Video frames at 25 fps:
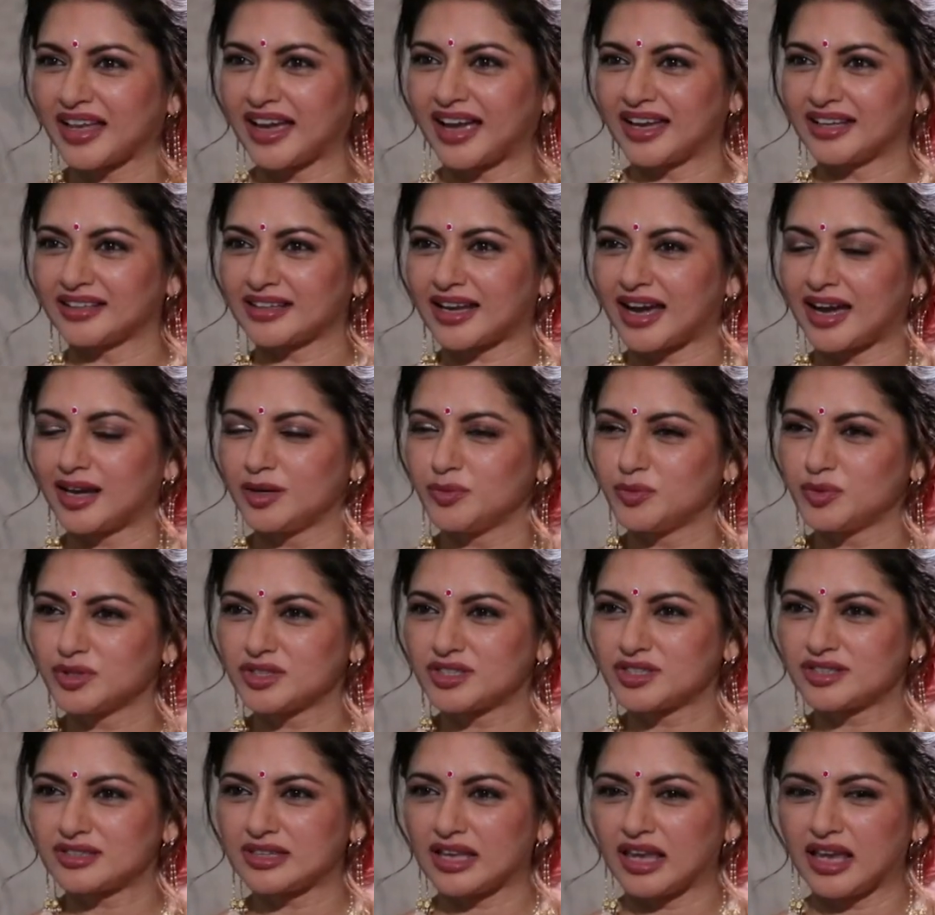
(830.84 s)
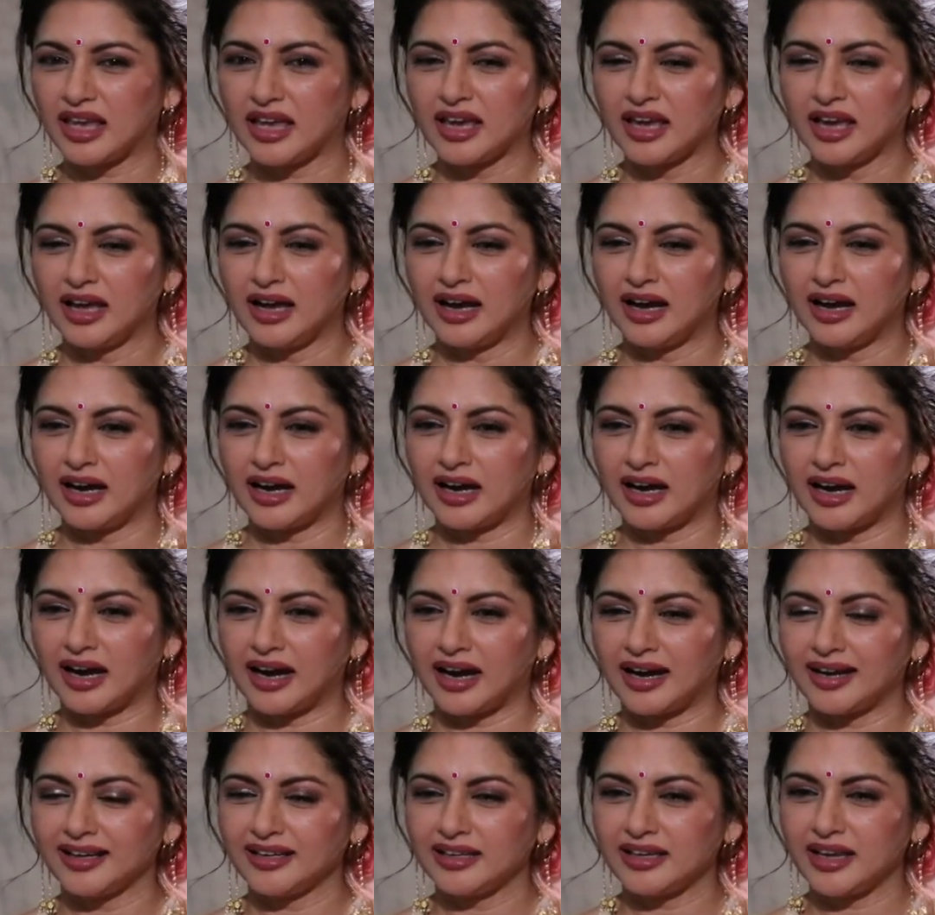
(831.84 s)
And I would say,
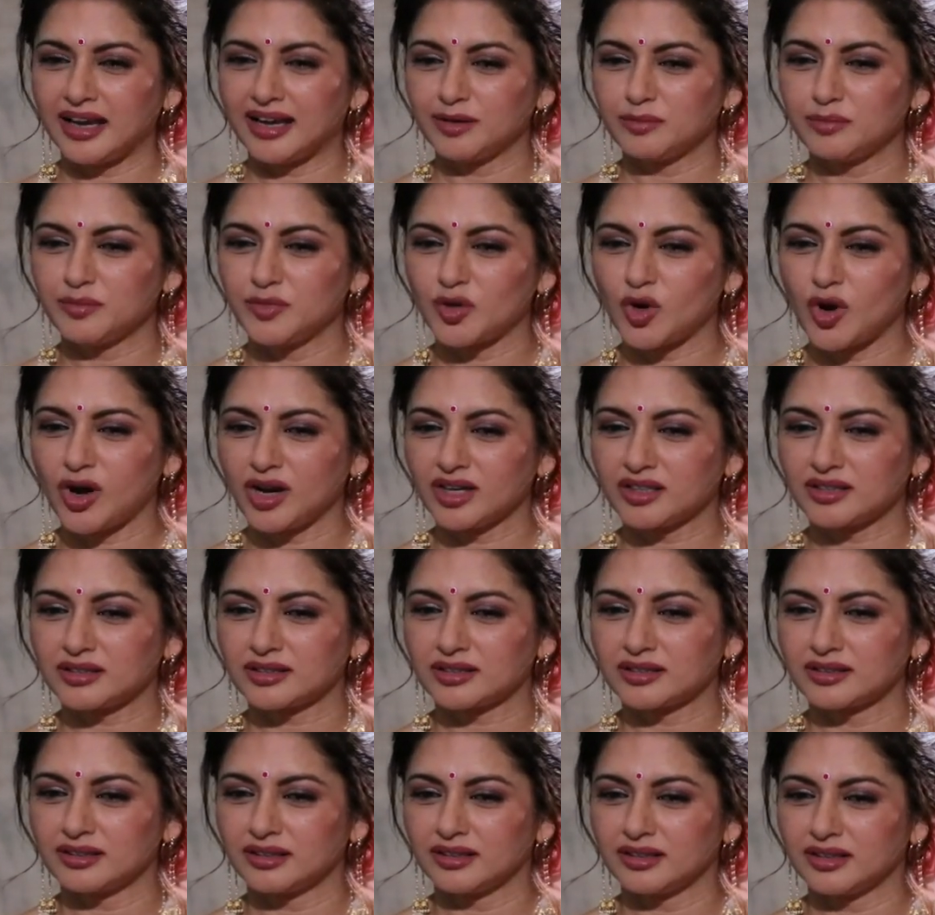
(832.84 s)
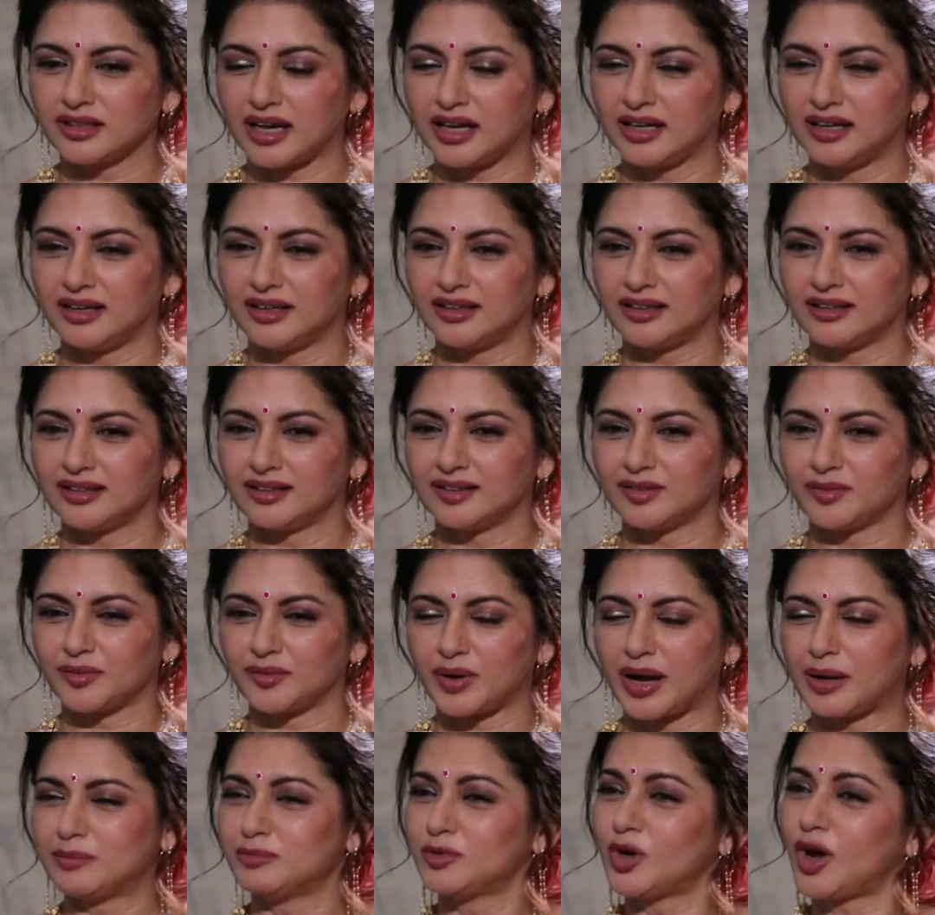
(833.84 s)
I am not,
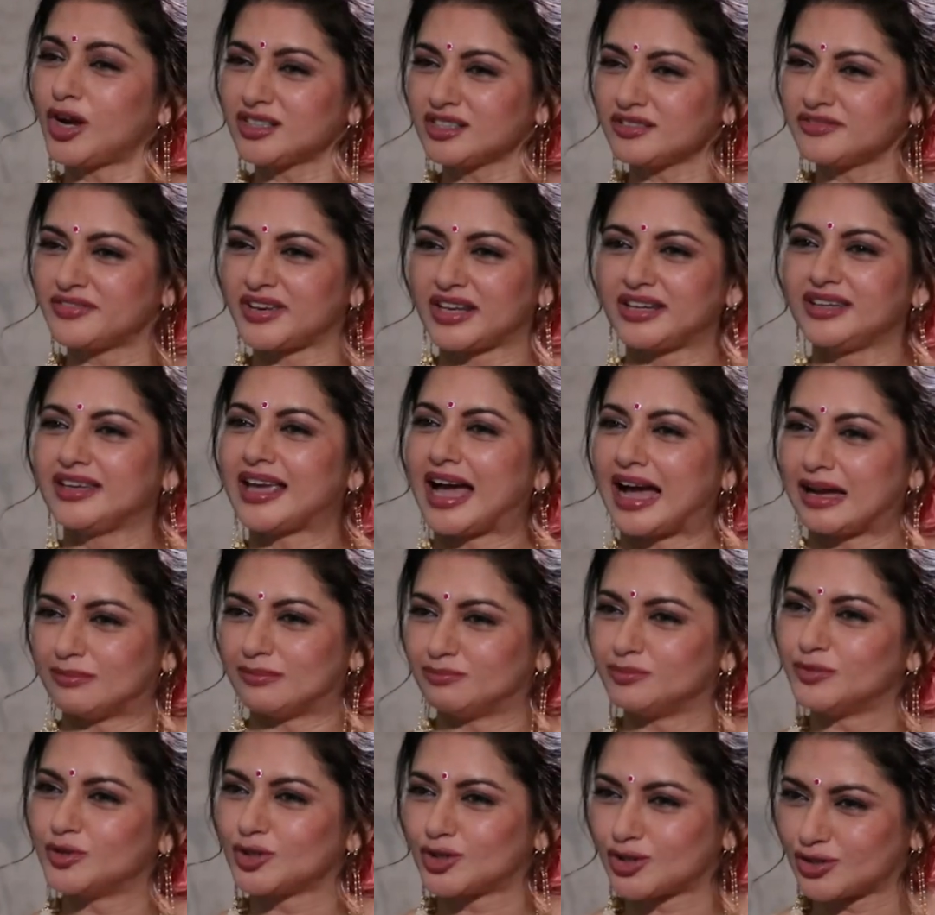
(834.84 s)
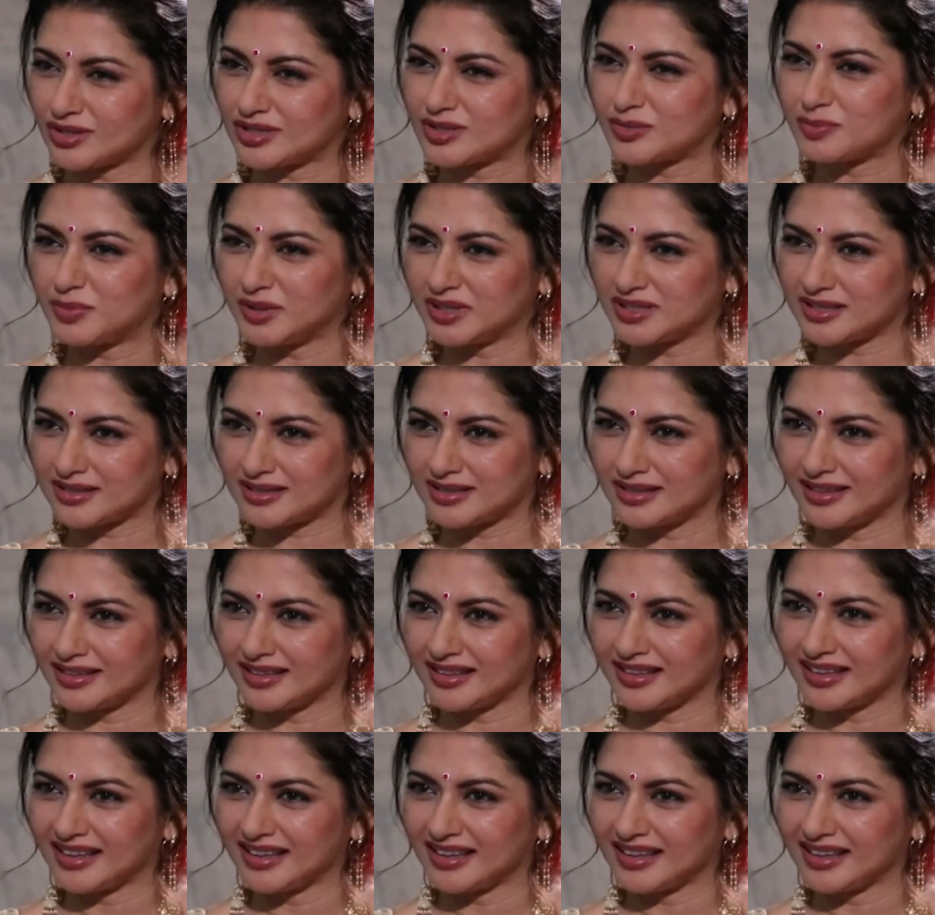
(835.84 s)
I'm not a very ambitious person.